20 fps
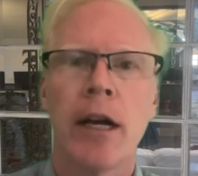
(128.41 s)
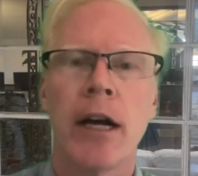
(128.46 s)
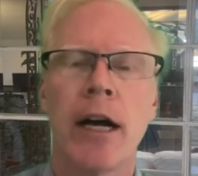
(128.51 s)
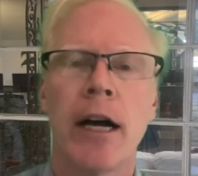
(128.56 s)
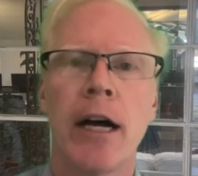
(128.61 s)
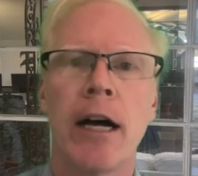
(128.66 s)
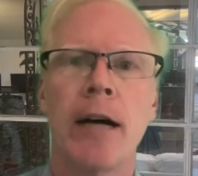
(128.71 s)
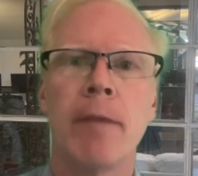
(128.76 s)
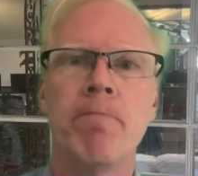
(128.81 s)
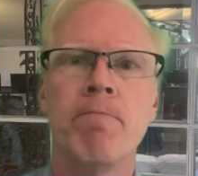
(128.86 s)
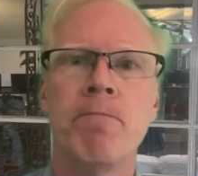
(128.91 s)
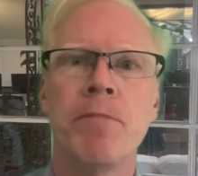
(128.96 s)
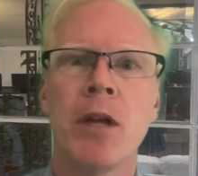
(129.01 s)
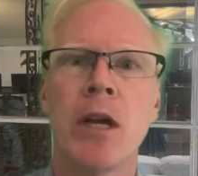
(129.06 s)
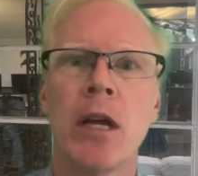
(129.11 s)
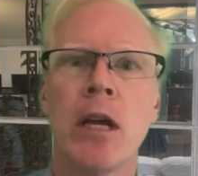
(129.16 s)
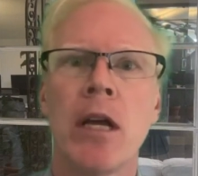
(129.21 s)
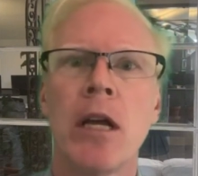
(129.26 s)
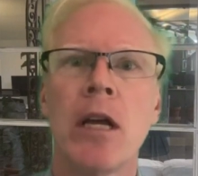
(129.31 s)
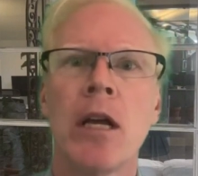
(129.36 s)
Um,
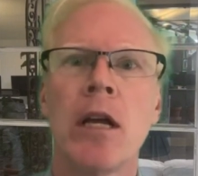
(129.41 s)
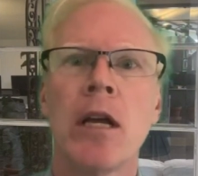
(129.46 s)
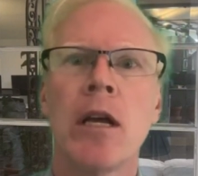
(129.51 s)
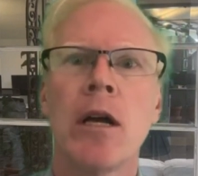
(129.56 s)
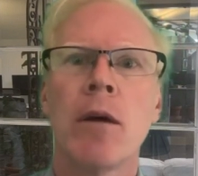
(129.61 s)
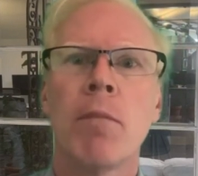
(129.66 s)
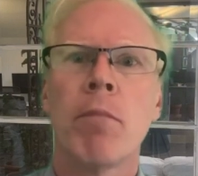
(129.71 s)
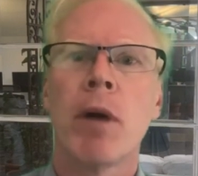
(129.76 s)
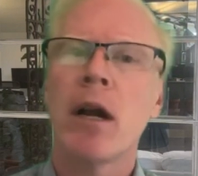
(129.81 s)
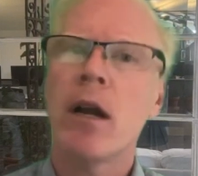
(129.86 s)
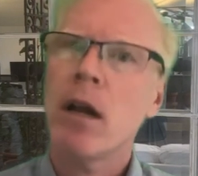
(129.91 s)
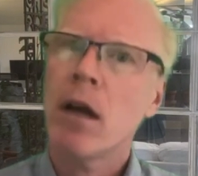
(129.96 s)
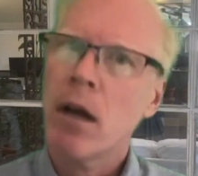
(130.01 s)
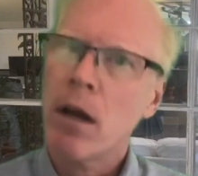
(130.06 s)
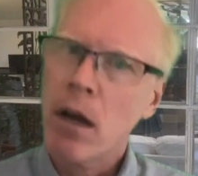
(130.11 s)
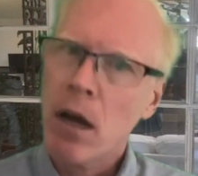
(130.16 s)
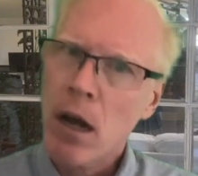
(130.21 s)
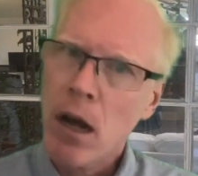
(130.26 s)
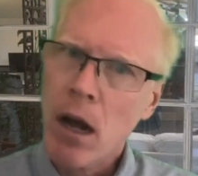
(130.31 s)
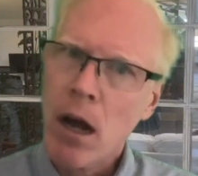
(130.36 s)
but
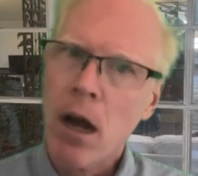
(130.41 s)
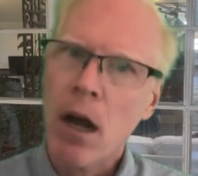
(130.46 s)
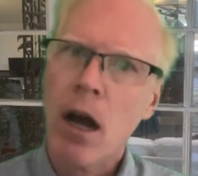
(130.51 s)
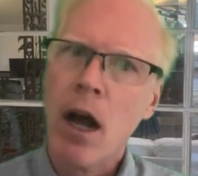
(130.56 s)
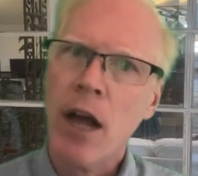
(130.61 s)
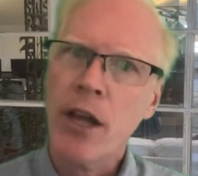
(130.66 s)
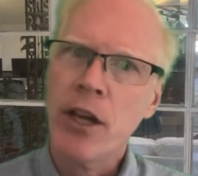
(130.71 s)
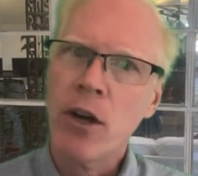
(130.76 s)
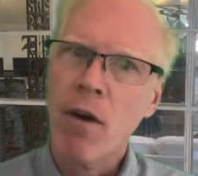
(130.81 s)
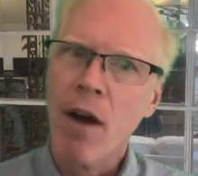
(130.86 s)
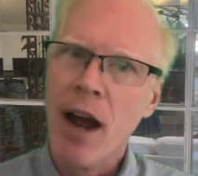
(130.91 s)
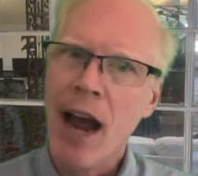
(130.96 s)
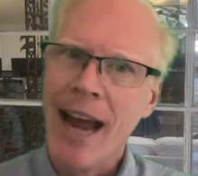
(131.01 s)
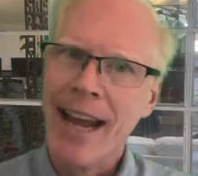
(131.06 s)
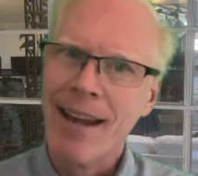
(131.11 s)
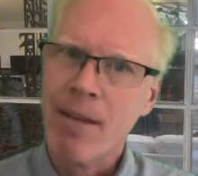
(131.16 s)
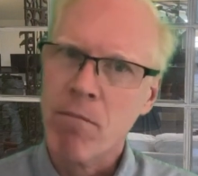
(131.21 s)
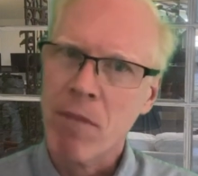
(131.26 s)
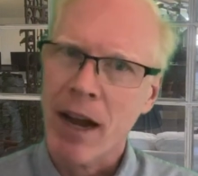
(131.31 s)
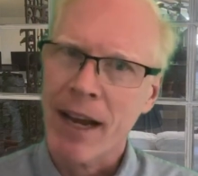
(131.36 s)
you know, I,
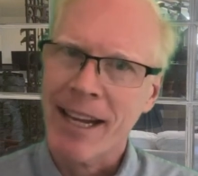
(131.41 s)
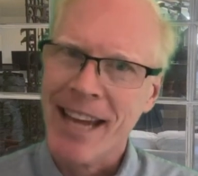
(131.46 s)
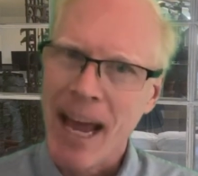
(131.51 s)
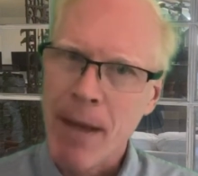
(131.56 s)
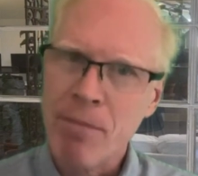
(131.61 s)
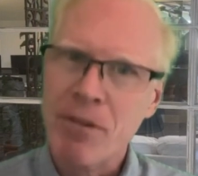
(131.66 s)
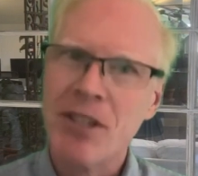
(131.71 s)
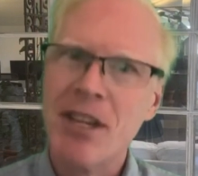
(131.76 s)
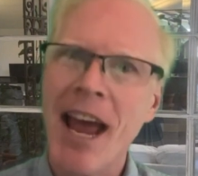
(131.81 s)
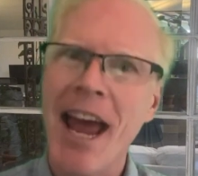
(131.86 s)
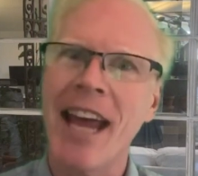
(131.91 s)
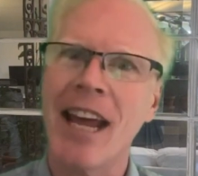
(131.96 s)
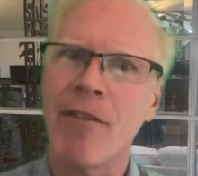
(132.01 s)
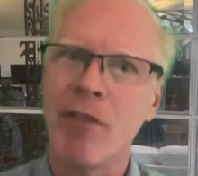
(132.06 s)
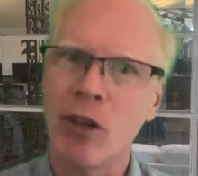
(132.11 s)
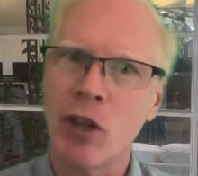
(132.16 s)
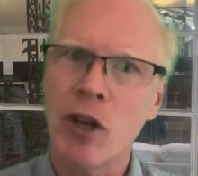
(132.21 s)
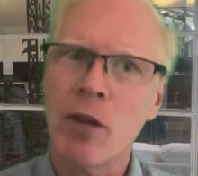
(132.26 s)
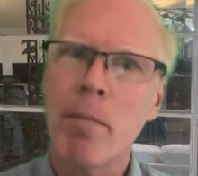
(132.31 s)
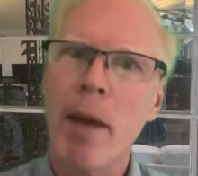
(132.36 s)
I kept saying, if
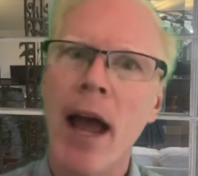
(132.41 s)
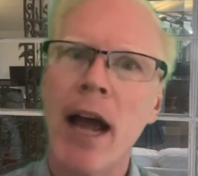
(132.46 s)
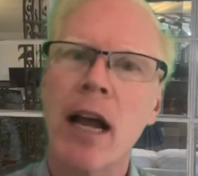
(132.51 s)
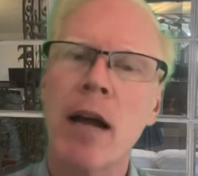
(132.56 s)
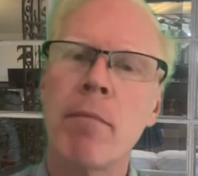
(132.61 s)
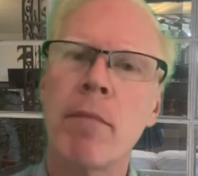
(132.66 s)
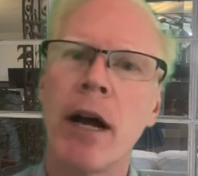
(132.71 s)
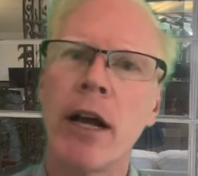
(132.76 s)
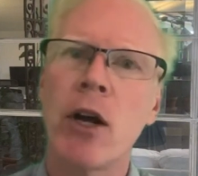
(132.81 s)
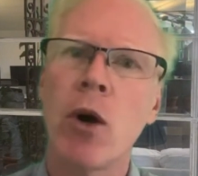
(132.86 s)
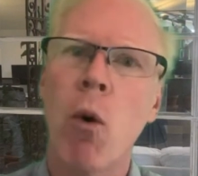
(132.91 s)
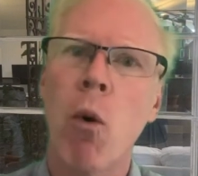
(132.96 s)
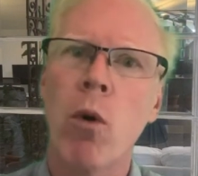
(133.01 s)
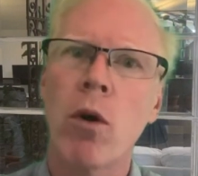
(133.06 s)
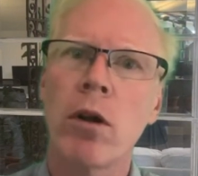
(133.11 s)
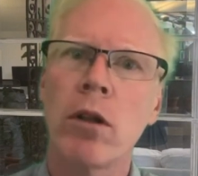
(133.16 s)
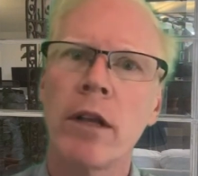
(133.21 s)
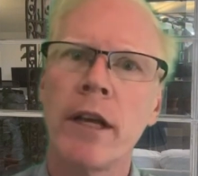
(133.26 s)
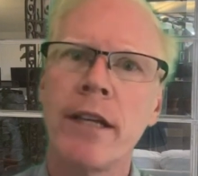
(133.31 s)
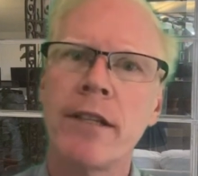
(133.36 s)
you look back at my
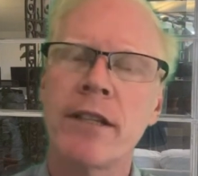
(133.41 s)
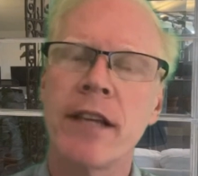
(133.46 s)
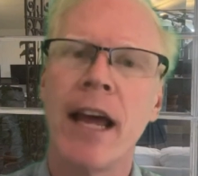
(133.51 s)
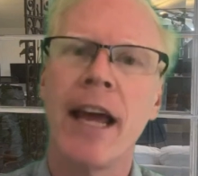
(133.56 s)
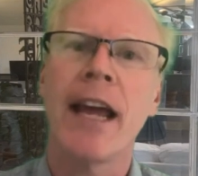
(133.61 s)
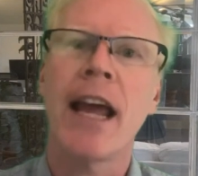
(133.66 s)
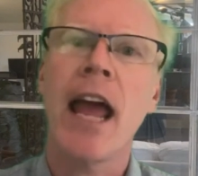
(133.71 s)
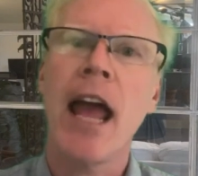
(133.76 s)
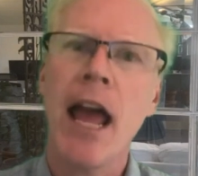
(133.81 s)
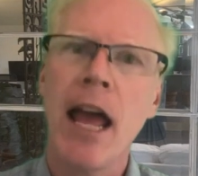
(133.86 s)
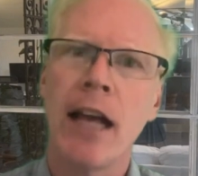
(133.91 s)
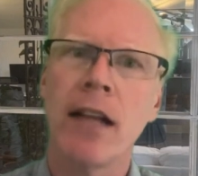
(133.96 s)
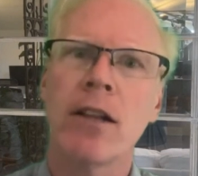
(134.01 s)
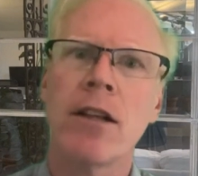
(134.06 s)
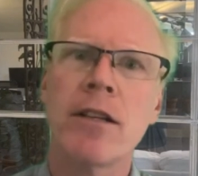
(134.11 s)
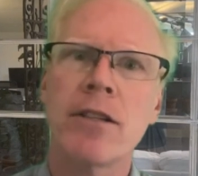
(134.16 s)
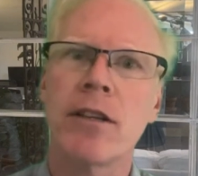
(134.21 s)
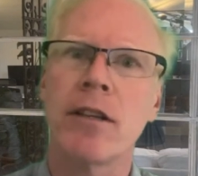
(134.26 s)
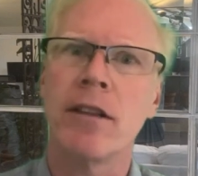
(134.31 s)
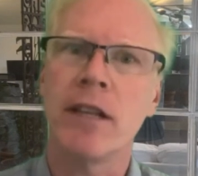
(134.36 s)
quarterly saying, hey,
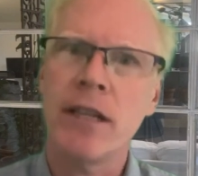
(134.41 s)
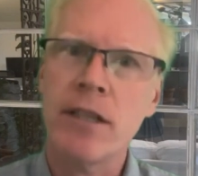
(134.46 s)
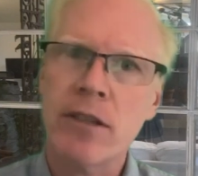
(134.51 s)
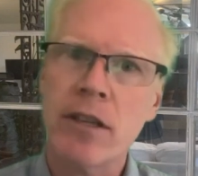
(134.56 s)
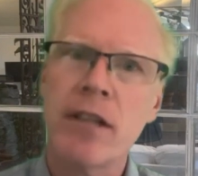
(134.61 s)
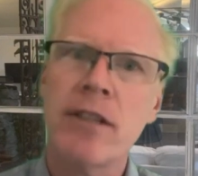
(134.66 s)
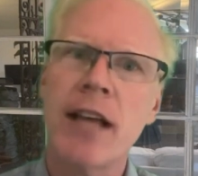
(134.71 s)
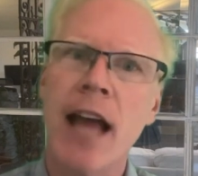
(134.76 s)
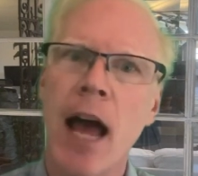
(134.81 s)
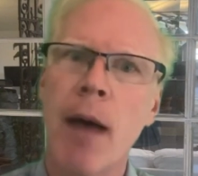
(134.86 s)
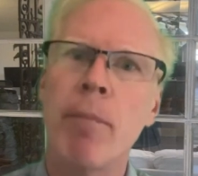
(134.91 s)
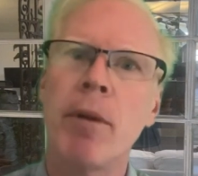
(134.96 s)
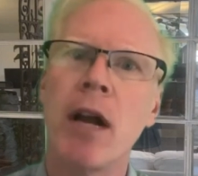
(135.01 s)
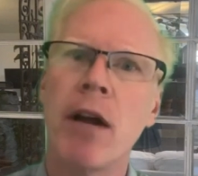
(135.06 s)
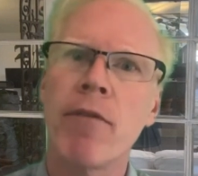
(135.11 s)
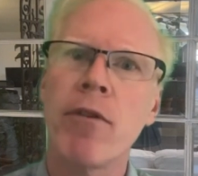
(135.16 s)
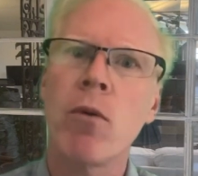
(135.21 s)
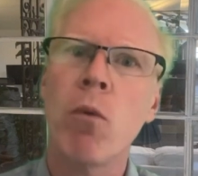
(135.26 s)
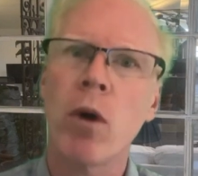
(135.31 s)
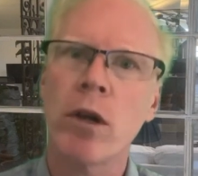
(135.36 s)
listen, these things happen
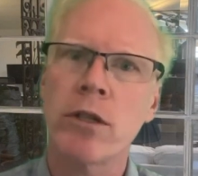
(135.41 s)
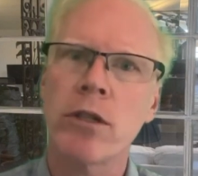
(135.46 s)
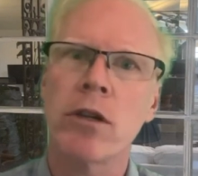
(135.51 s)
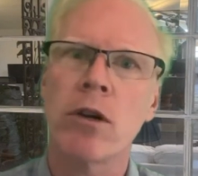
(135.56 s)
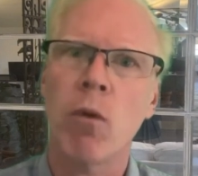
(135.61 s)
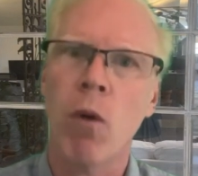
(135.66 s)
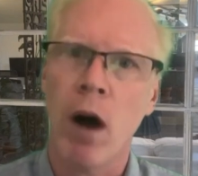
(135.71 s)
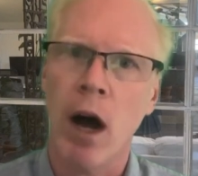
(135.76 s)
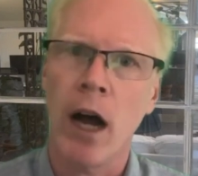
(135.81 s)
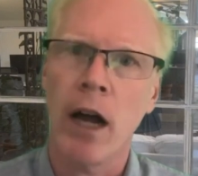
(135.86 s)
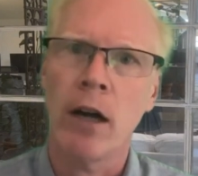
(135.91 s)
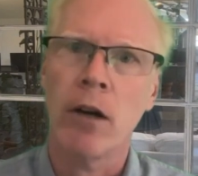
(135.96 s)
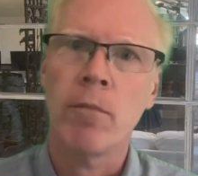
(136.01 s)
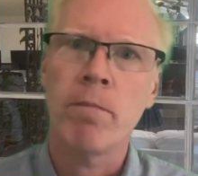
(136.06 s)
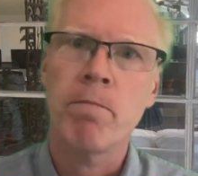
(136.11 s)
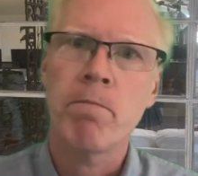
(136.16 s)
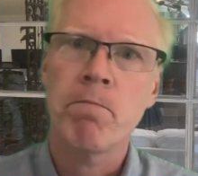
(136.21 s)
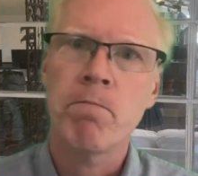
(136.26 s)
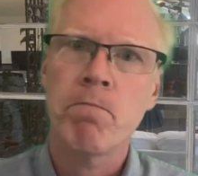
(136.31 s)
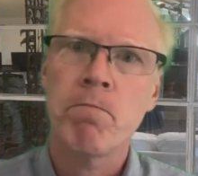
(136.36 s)
every once in a while.